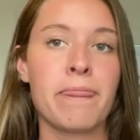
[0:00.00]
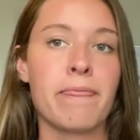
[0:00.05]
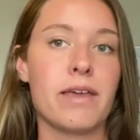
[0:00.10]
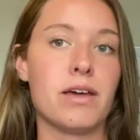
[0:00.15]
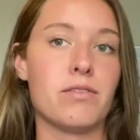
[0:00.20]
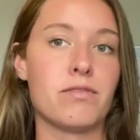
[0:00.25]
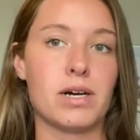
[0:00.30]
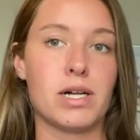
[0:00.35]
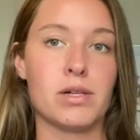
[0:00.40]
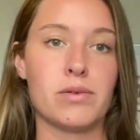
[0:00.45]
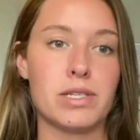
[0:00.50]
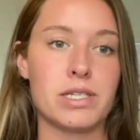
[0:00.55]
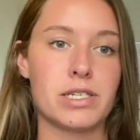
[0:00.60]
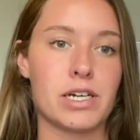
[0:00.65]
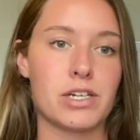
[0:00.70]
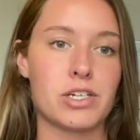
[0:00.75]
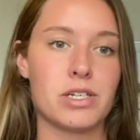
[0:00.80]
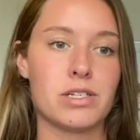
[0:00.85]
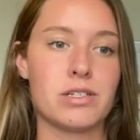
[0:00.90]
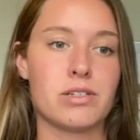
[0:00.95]
And following
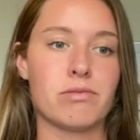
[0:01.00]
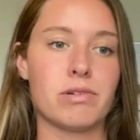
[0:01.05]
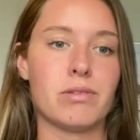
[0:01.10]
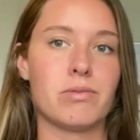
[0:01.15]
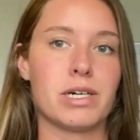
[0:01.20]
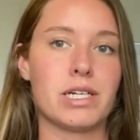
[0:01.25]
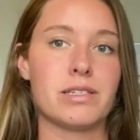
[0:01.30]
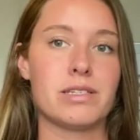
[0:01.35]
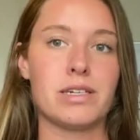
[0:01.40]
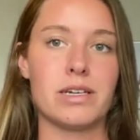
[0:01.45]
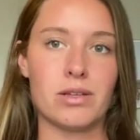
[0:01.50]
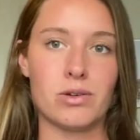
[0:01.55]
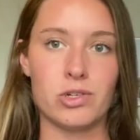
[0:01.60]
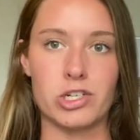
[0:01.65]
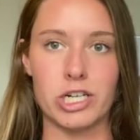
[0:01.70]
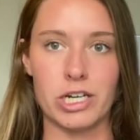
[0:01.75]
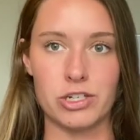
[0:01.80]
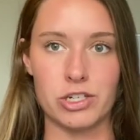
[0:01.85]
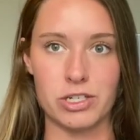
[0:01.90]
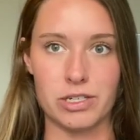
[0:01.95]
sessions, we'd want to see those
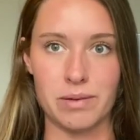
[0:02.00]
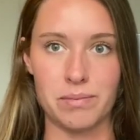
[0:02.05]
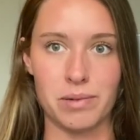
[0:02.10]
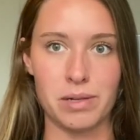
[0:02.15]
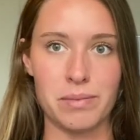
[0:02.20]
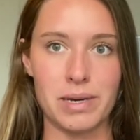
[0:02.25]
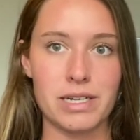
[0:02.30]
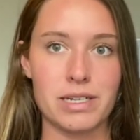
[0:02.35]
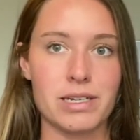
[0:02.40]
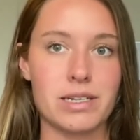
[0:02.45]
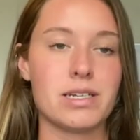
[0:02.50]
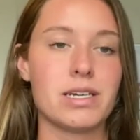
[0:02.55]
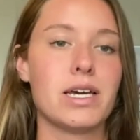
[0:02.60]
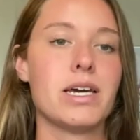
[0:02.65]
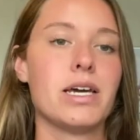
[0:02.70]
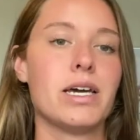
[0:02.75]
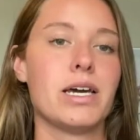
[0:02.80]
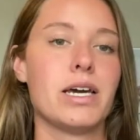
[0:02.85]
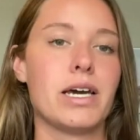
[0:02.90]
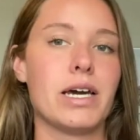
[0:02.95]
changes implemented
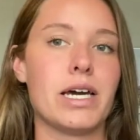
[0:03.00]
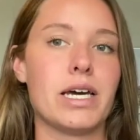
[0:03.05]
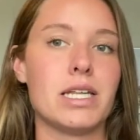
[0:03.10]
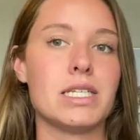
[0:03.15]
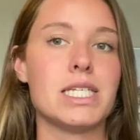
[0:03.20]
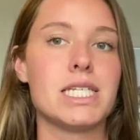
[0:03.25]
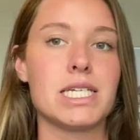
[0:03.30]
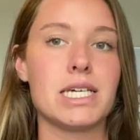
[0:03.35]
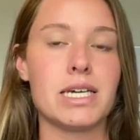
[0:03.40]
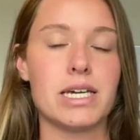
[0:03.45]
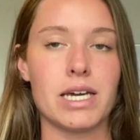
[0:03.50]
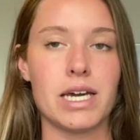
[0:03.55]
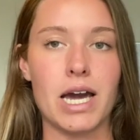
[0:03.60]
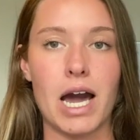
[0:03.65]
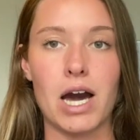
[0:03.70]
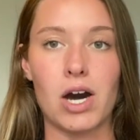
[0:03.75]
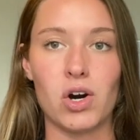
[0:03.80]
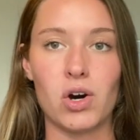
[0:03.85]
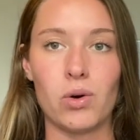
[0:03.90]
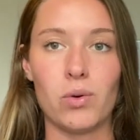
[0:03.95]
and see
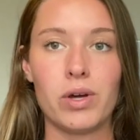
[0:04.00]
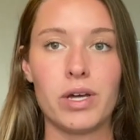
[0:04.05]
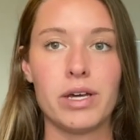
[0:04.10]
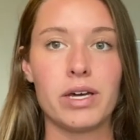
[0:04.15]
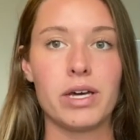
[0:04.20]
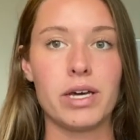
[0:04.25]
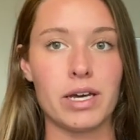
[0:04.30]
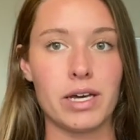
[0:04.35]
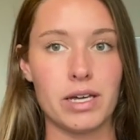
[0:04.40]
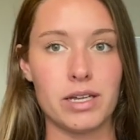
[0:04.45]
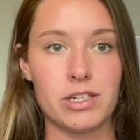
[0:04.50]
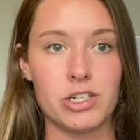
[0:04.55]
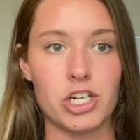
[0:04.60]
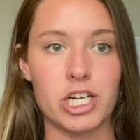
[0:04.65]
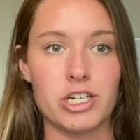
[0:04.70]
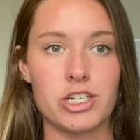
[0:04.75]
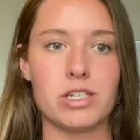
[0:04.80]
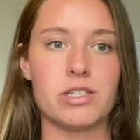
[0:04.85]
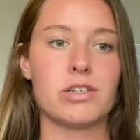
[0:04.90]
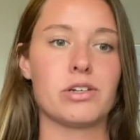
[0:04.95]
how it
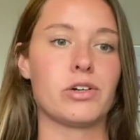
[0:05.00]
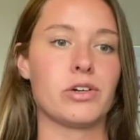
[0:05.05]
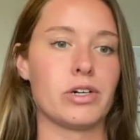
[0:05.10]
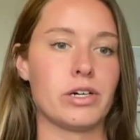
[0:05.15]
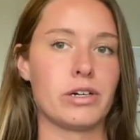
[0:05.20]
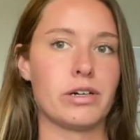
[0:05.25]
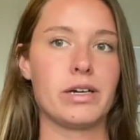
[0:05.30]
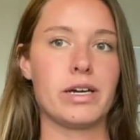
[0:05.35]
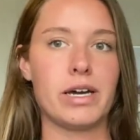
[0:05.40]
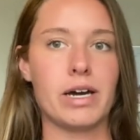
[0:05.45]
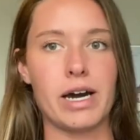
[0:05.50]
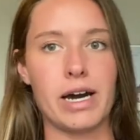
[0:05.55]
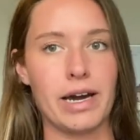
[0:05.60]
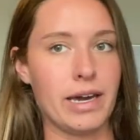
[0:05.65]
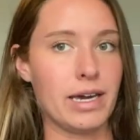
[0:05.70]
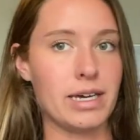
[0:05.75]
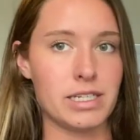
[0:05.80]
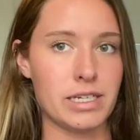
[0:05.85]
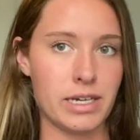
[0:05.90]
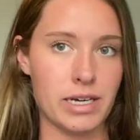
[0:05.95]
changes her
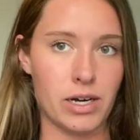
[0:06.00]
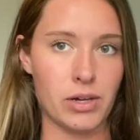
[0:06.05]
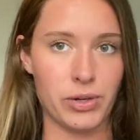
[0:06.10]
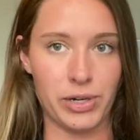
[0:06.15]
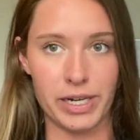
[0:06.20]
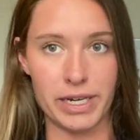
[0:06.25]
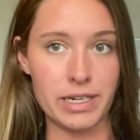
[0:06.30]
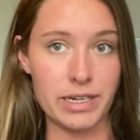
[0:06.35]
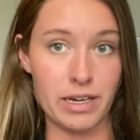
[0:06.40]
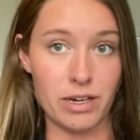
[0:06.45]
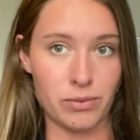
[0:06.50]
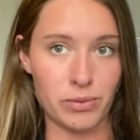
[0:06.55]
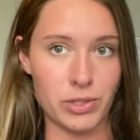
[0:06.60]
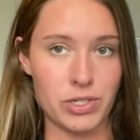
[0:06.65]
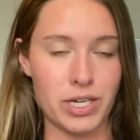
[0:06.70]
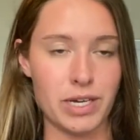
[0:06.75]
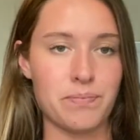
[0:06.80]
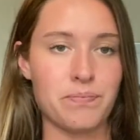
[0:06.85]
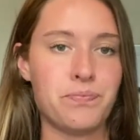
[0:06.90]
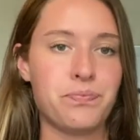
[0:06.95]
IADL or ADL
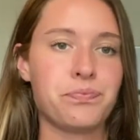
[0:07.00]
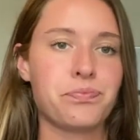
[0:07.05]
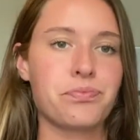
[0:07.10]
routine.